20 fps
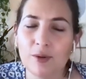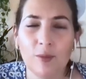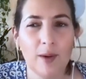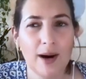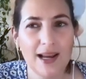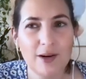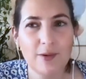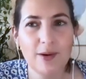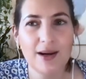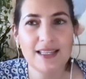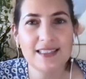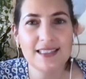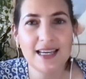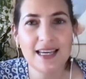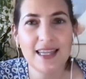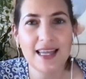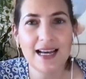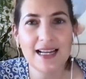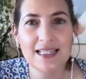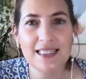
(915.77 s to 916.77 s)
Why do I
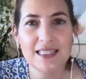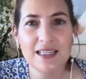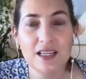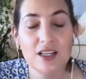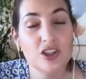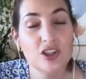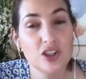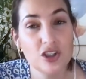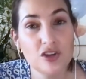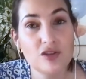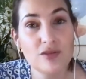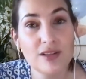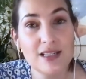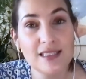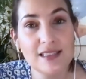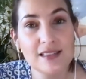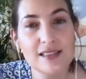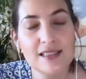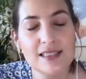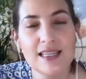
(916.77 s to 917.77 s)
say that? Two
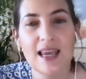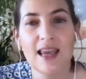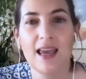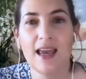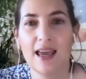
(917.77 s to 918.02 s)
reasons.